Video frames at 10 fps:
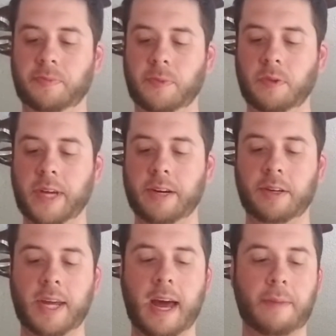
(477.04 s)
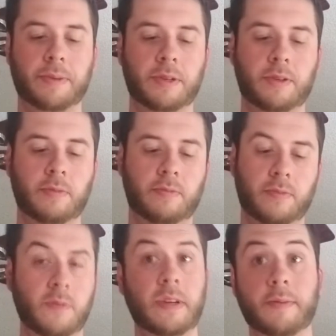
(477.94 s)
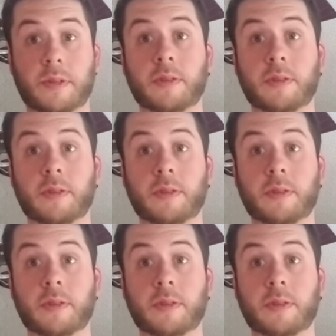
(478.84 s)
lighter taps. Sometimes a